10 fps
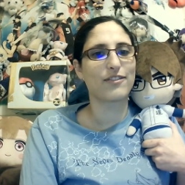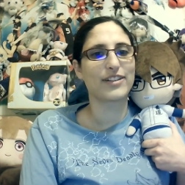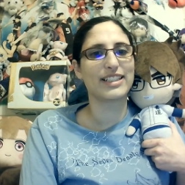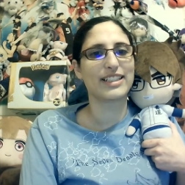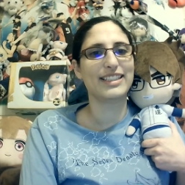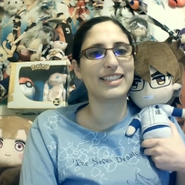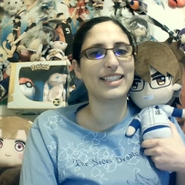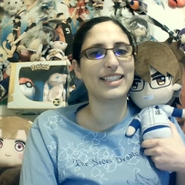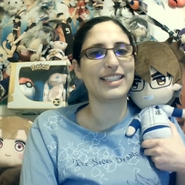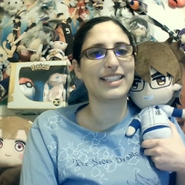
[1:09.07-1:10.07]

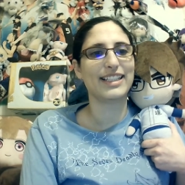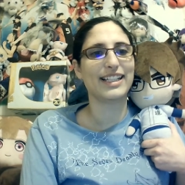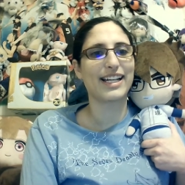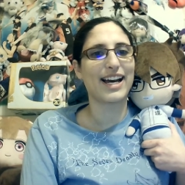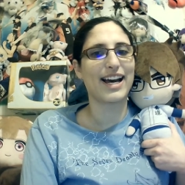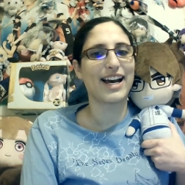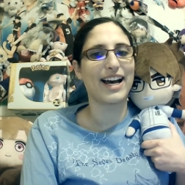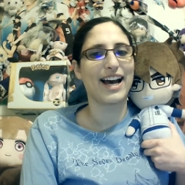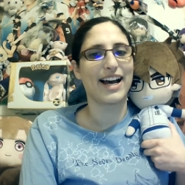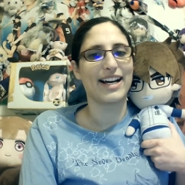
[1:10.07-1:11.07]

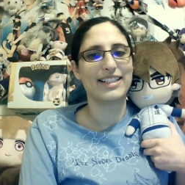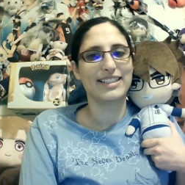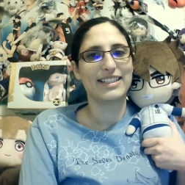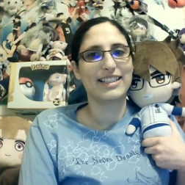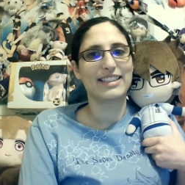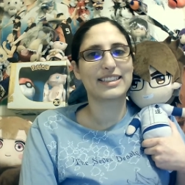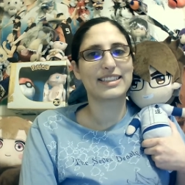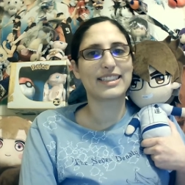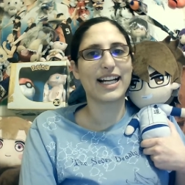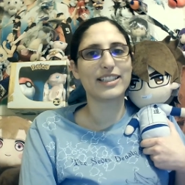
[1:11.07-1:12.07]
yeah.
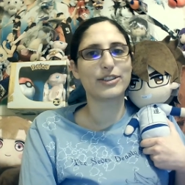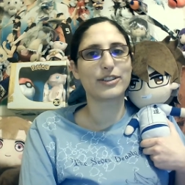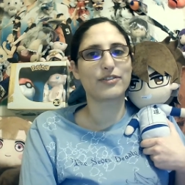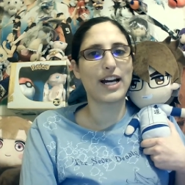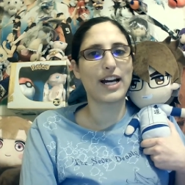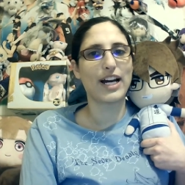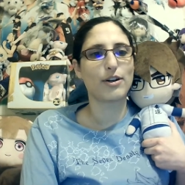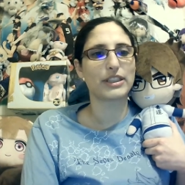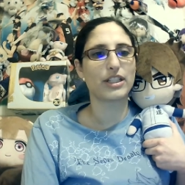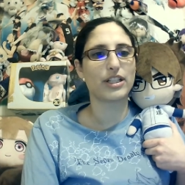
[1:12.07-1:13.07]
Saito's five hole
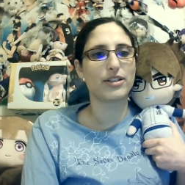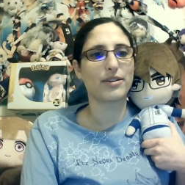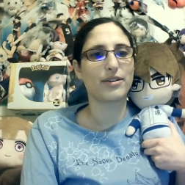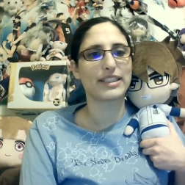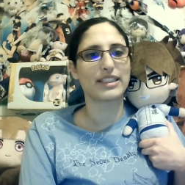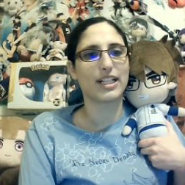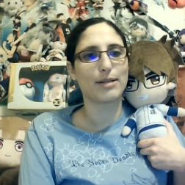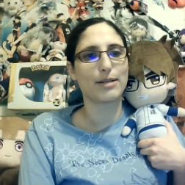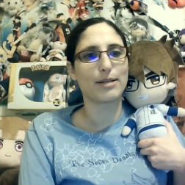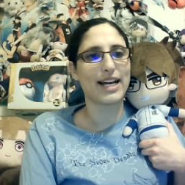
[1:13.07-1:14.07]
hits an
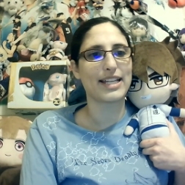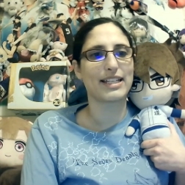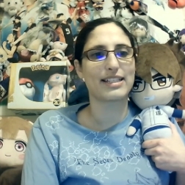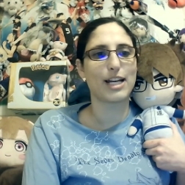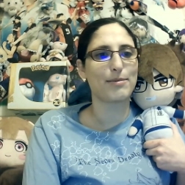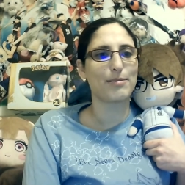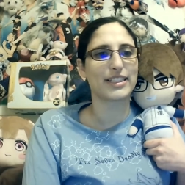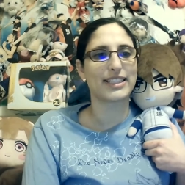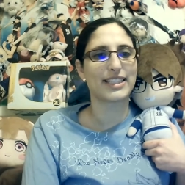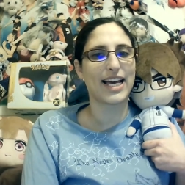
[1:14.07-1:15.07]
RBI double to
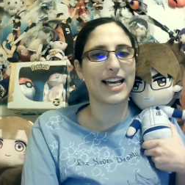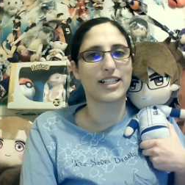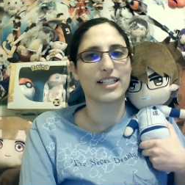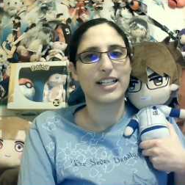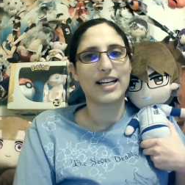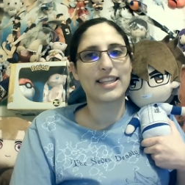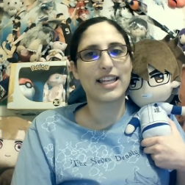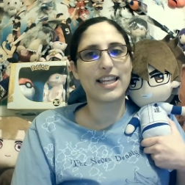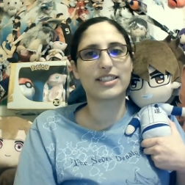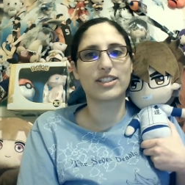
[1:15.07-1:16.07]
center.
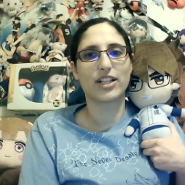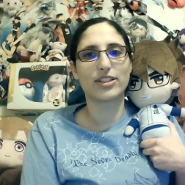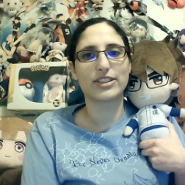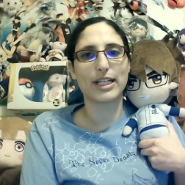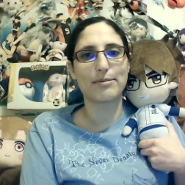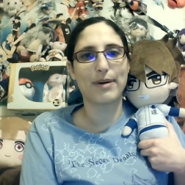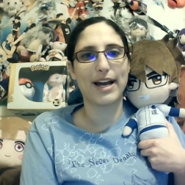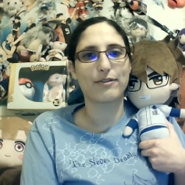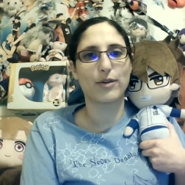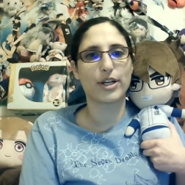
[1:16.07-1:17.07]
That's Sono
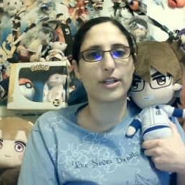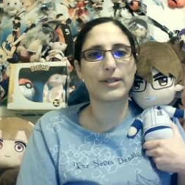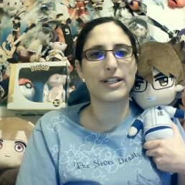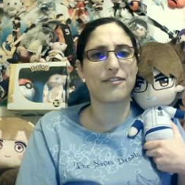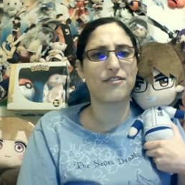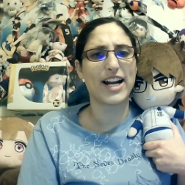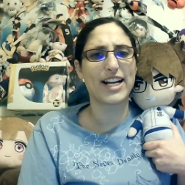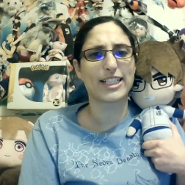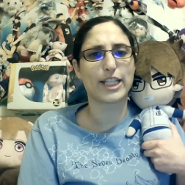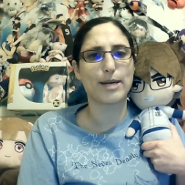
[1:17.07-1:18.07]
Senpai for you. What a fine
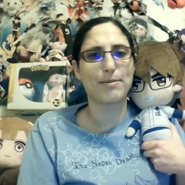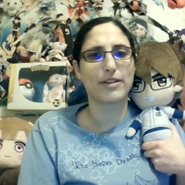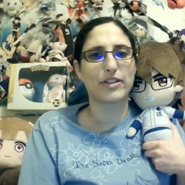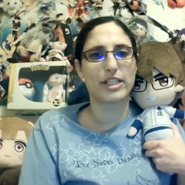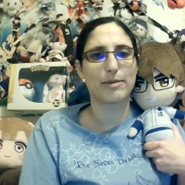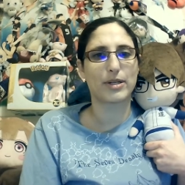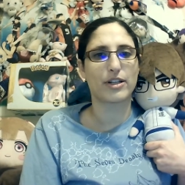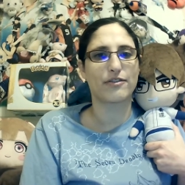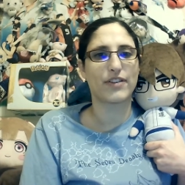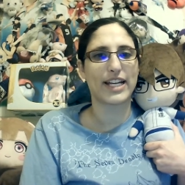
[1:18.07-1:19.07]
example of the typical
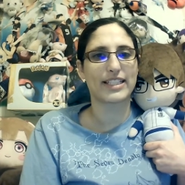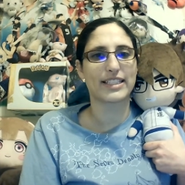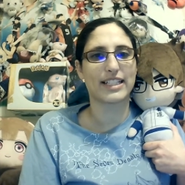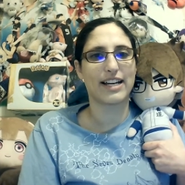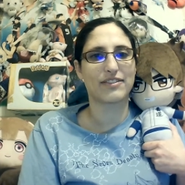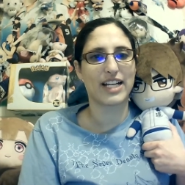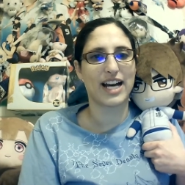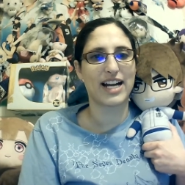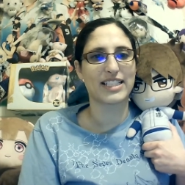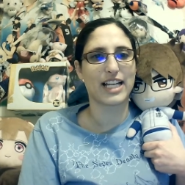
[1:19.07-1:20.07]
face of the
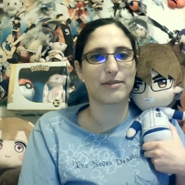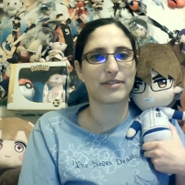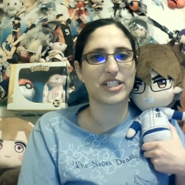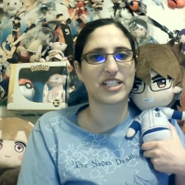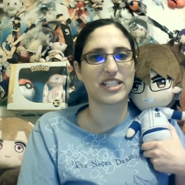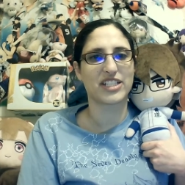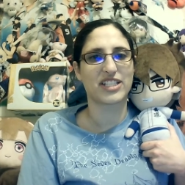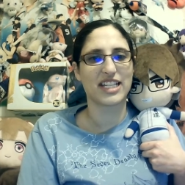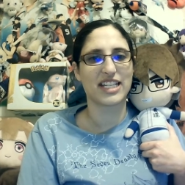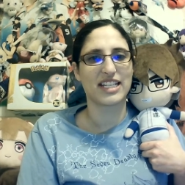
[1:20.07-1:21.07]
Kansai region
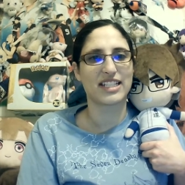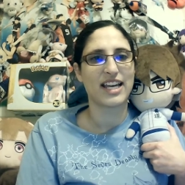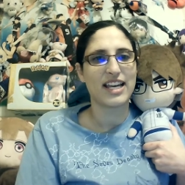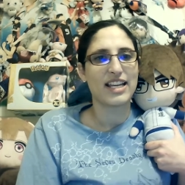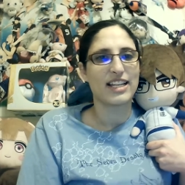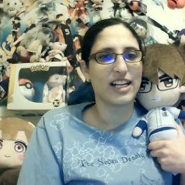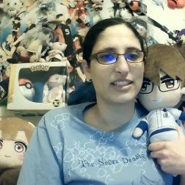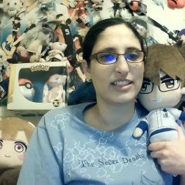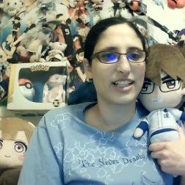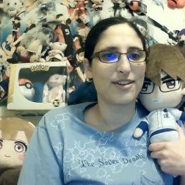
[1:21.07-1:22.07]
indeed. A
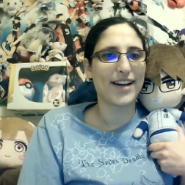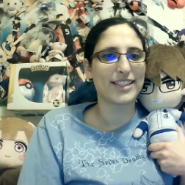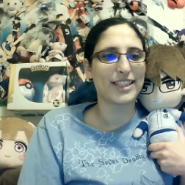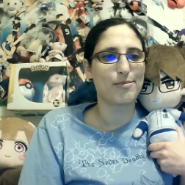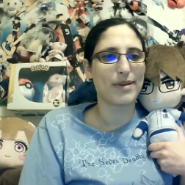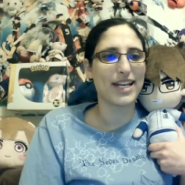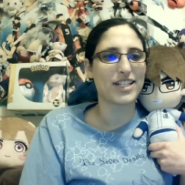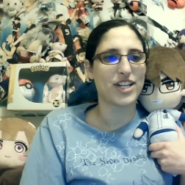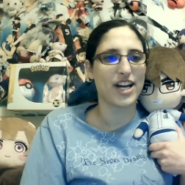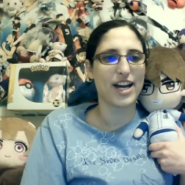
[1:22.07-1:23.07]
low outside pitch